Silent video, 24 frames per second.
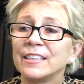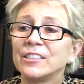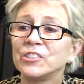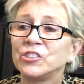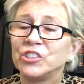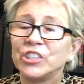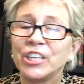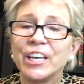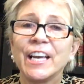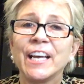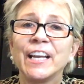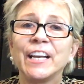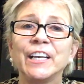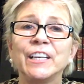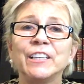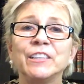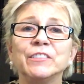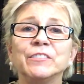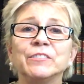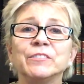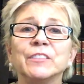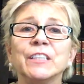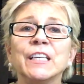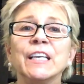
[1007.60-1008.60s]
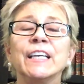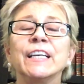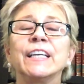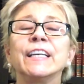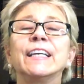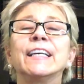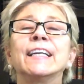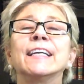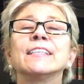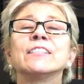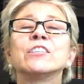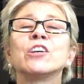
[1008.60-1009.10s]
Jana,
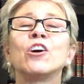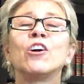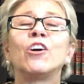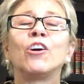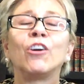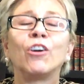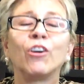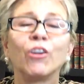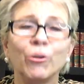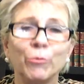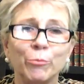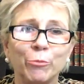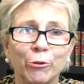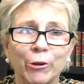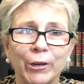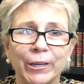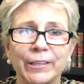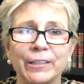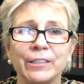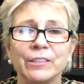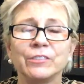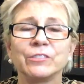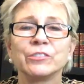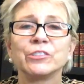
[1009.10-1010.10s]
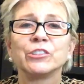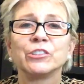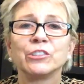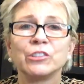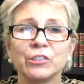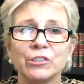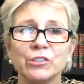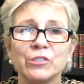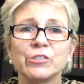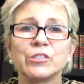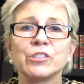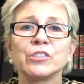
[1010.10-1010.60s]
it is heartbreaking to
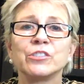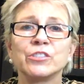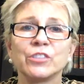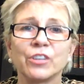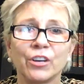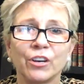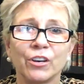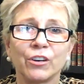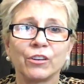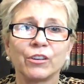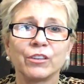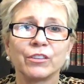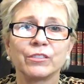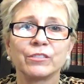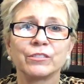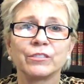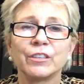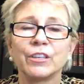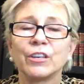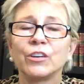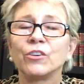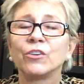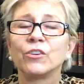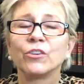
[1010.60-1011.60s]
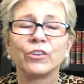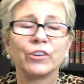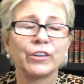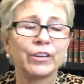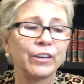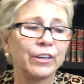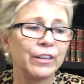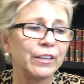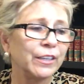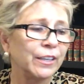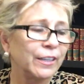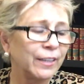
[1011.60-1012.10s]
lose a dog or a
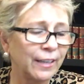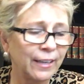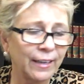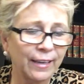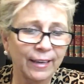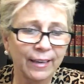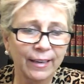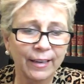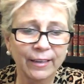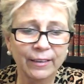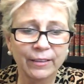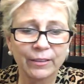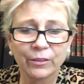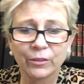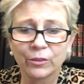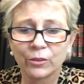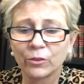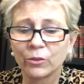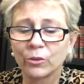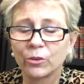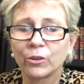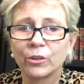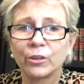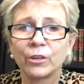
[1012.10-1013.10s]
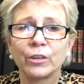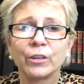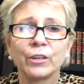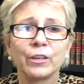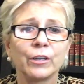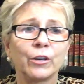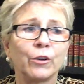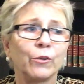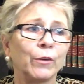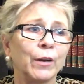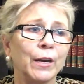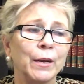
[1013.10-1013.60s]
cat or a
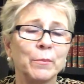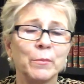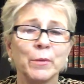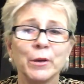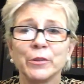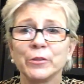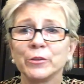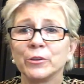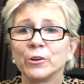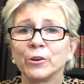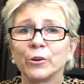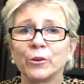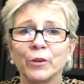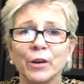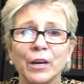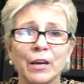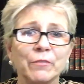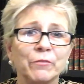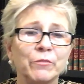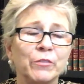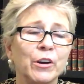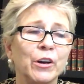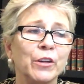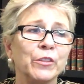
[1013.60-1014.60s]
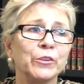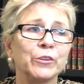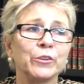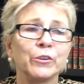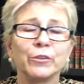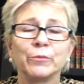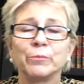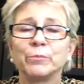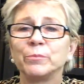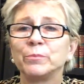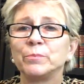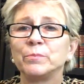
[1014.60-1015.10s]
grandmother, a
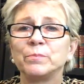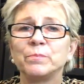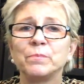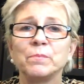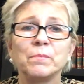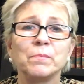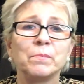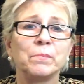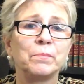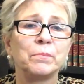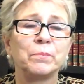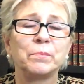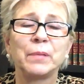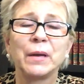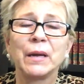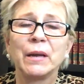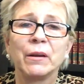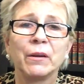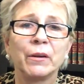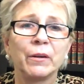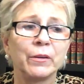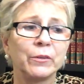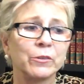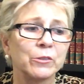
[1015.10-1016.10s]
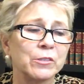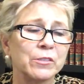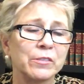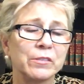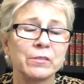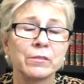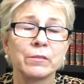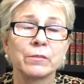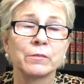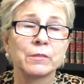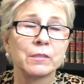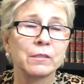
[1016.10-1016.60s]
grandfather, a parent, or
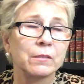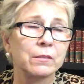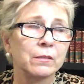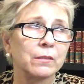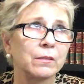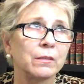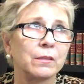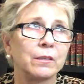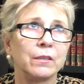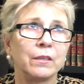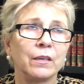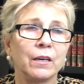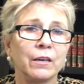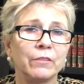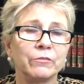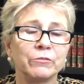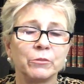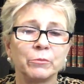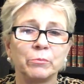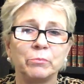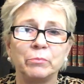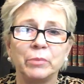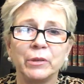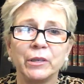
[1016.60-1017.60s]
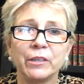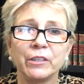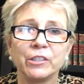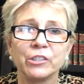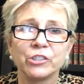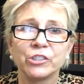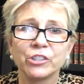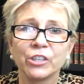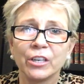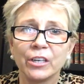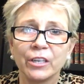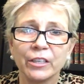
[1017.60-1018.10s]
God forbid, a
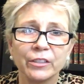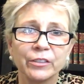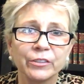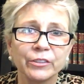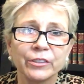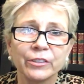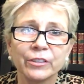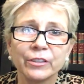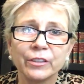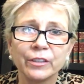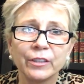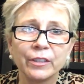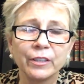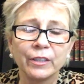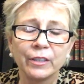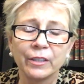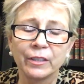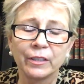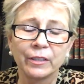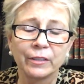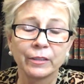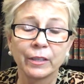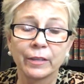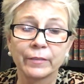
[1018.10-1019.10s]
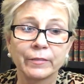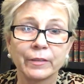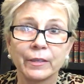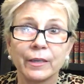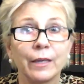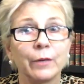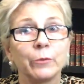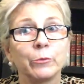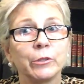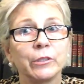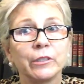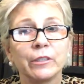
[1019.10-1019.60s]
child. Not that
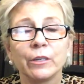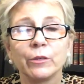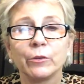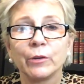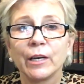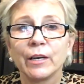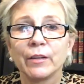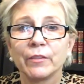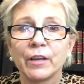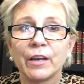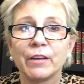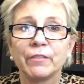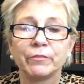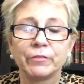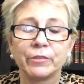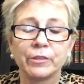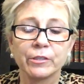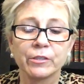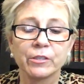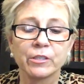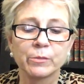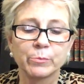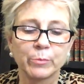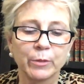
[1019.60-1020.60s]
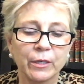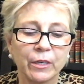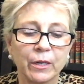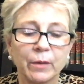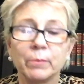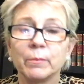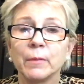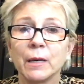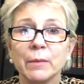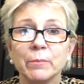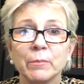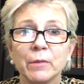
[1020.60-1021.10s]
I would know how that feels, but I,
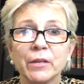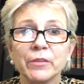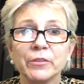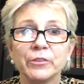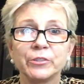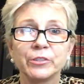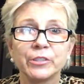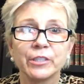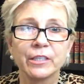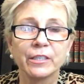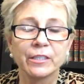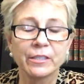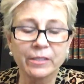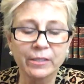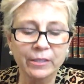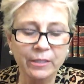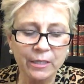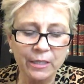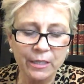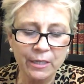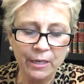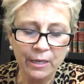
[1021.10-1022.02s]
my mother does.